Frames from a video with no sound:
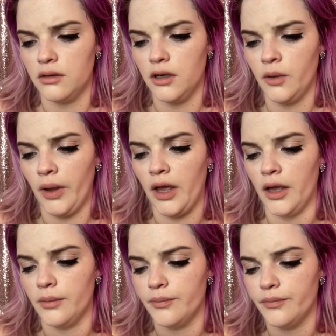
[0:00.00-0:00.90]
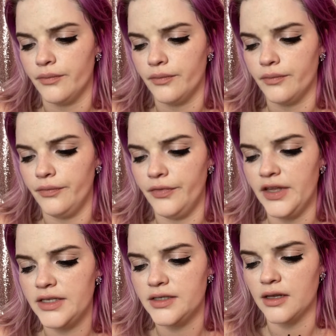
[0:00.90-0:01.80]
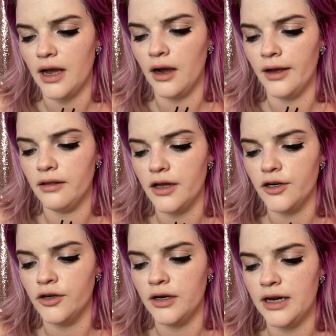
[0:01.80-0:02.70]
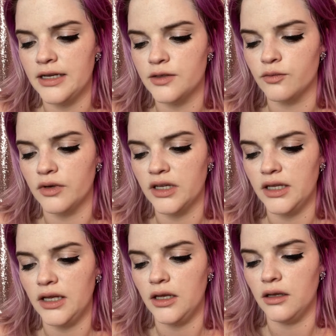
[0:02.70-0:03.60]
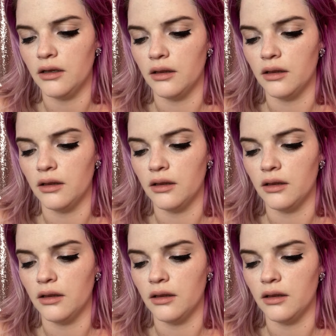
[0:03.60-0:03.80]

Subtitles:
Okay. This eyeliner is really